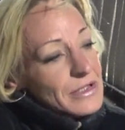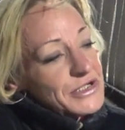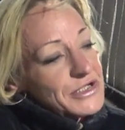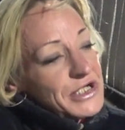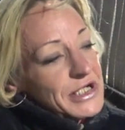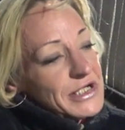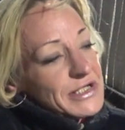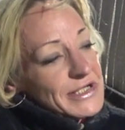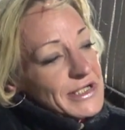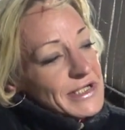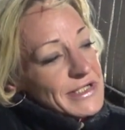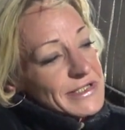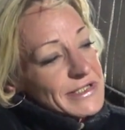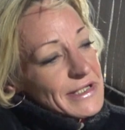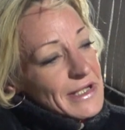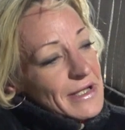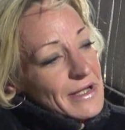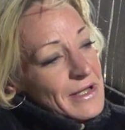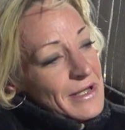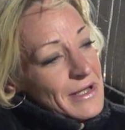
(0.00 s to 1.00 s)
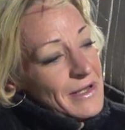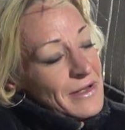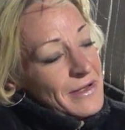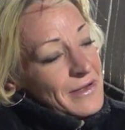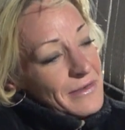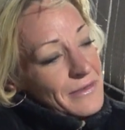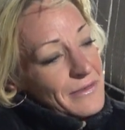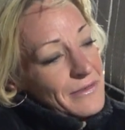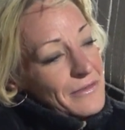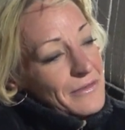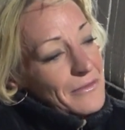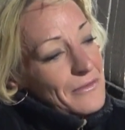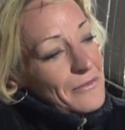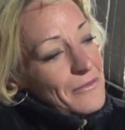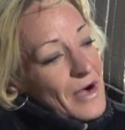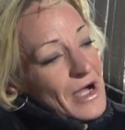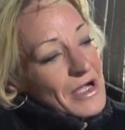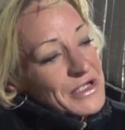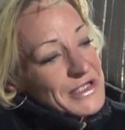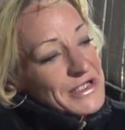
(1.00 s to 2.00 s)
Jesus
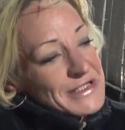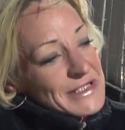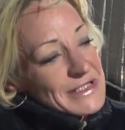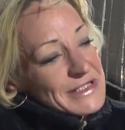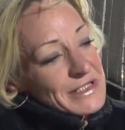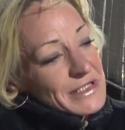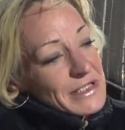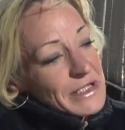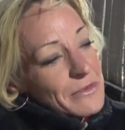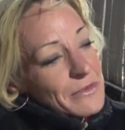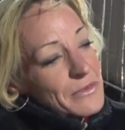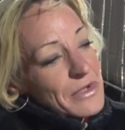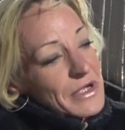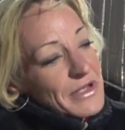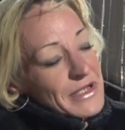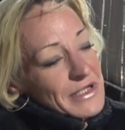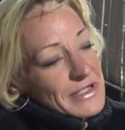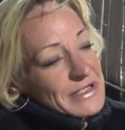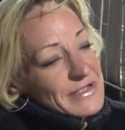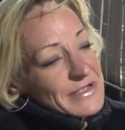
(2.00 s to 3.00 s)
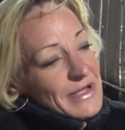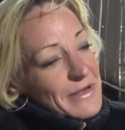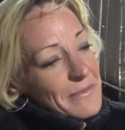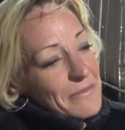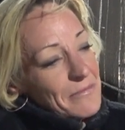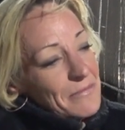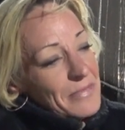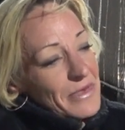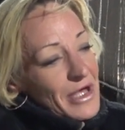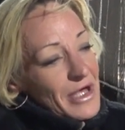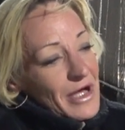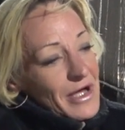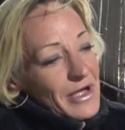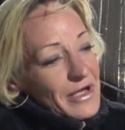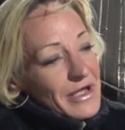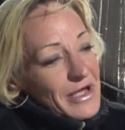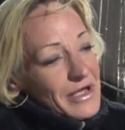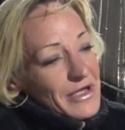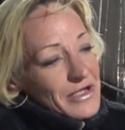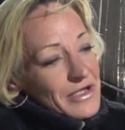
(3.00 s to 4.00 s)
washes us clean with his
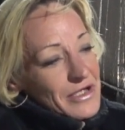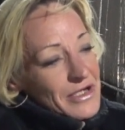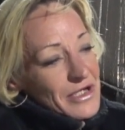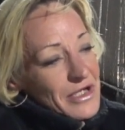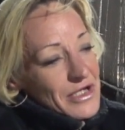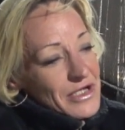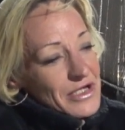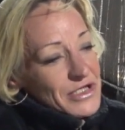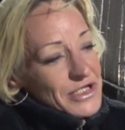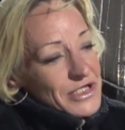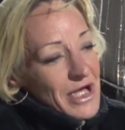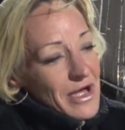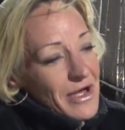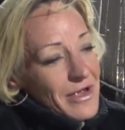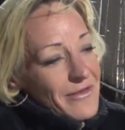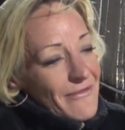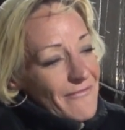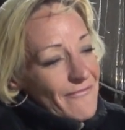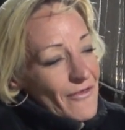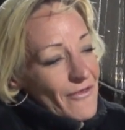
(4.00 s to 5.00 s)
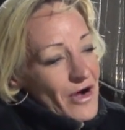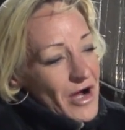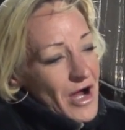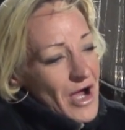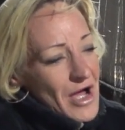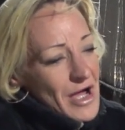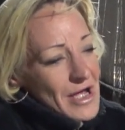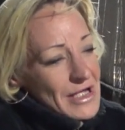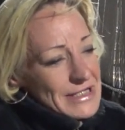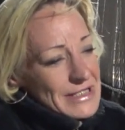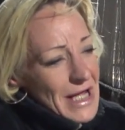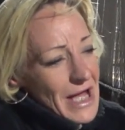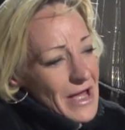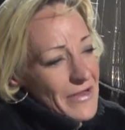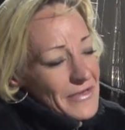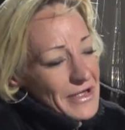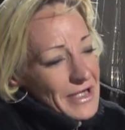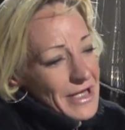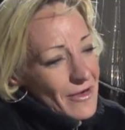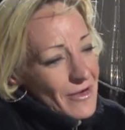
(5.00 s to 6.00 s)
blood shed for us
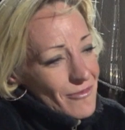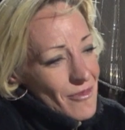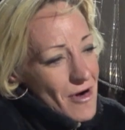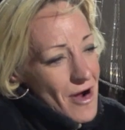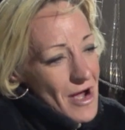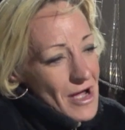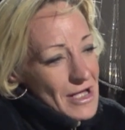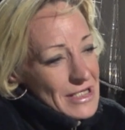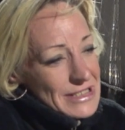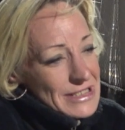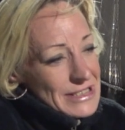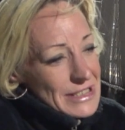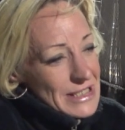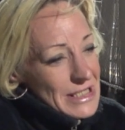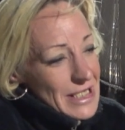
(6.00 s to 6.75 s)
on the cross.